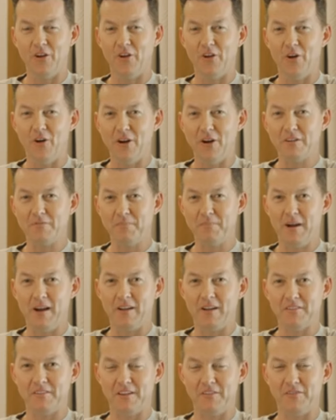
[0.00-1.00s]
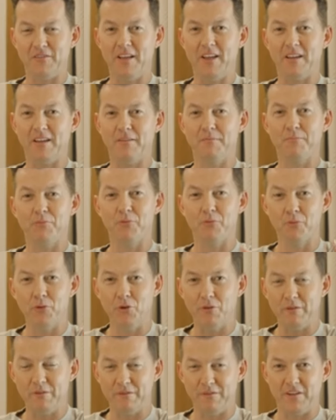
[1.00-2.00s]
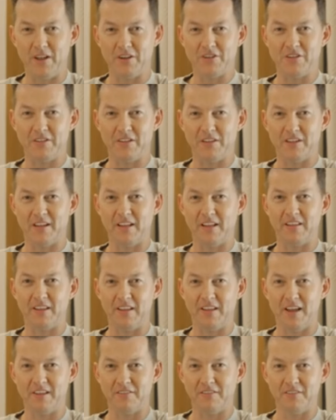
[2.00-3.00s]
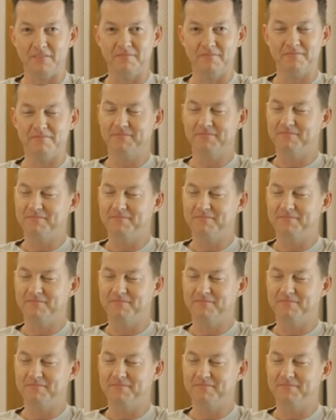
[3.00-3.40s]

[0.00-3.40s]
on ice baths, if they could prove it flushes out the lactic acid,